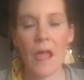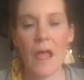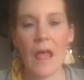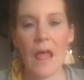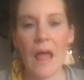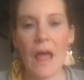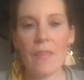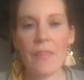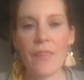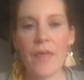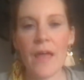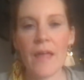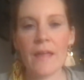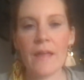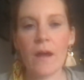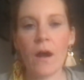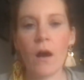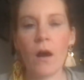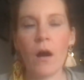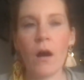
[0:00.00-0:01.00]
And they
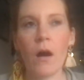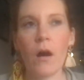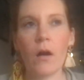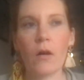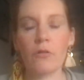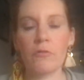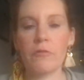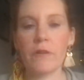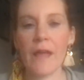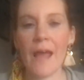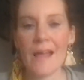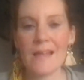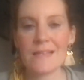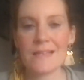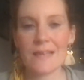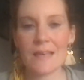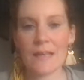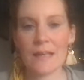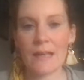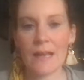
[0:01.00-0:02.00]
are
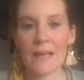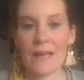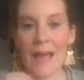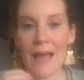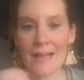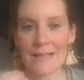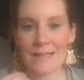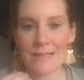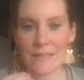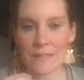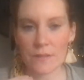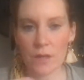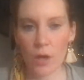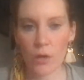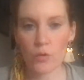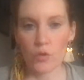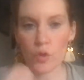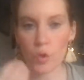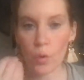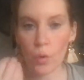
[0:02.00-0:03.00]
creating an
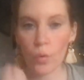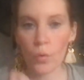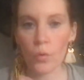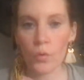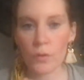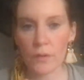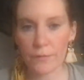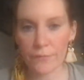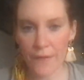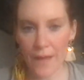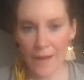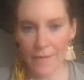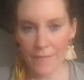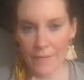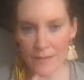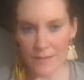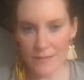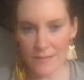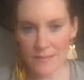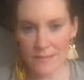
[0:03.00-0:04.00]
antidote to all
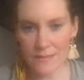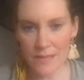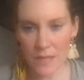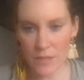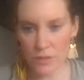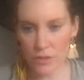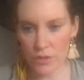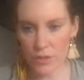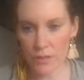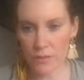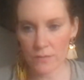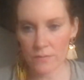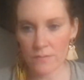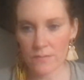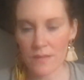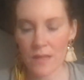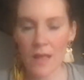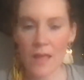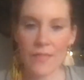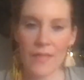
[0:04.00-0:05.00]
nefarious intentions
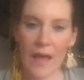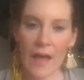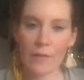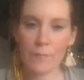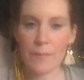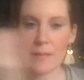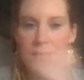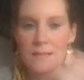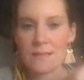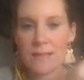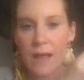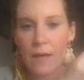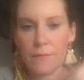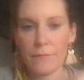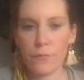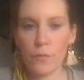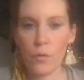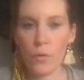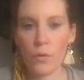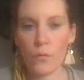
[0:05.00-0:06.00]
that have been set
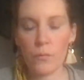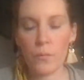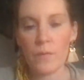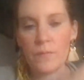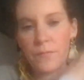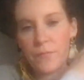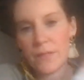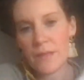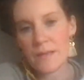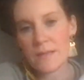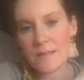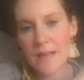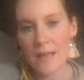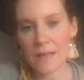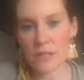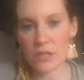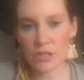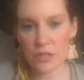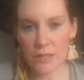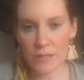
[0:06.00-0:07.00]
forth with these
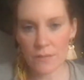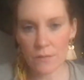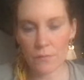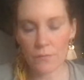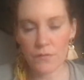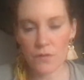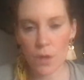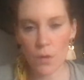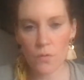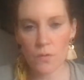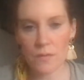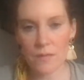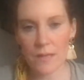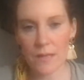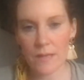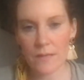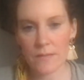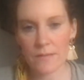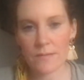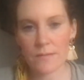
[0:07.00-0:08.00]
energies of
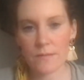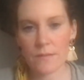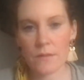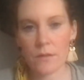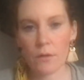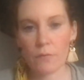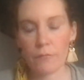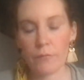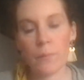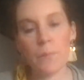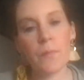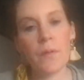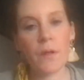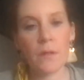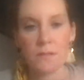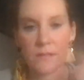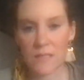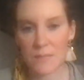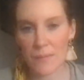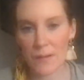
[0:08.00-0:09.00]
solstice from the
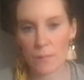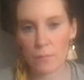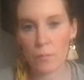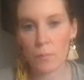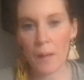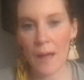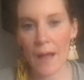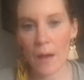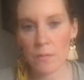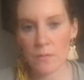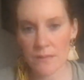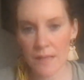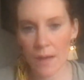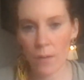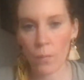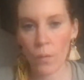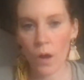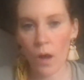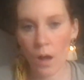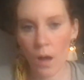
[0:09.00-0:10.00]
despicable powers that
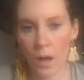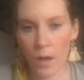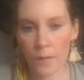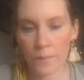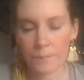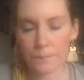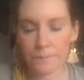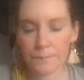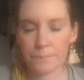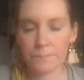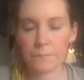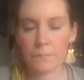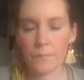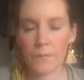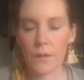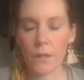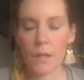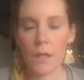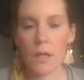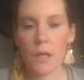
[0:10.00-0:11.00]
were.
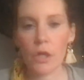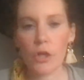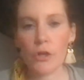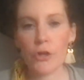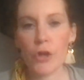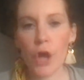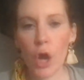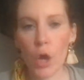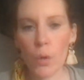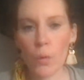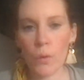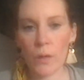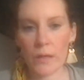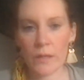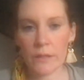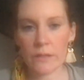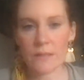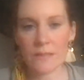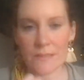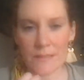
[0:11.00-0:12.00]
Know
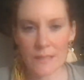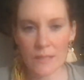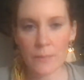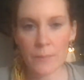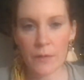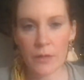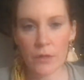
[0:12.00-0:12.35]
deep in